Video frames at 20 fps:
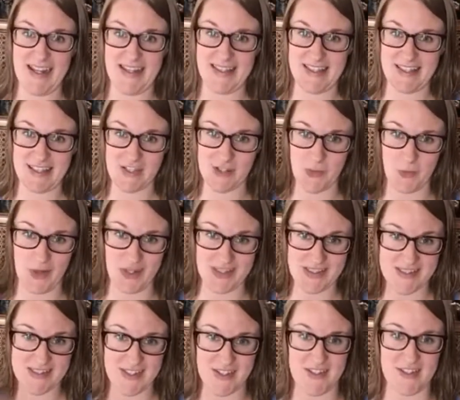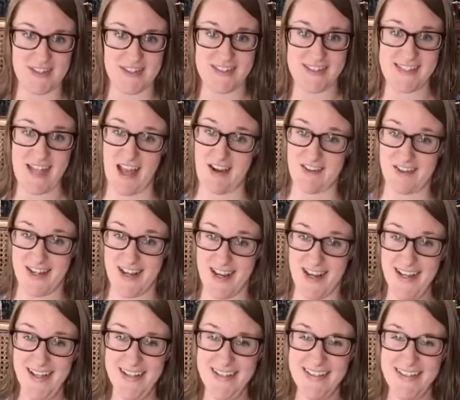and then twice on
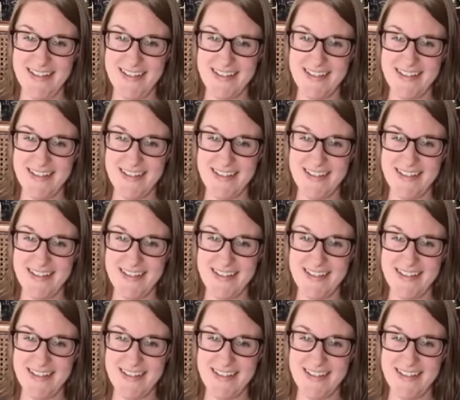Saturday.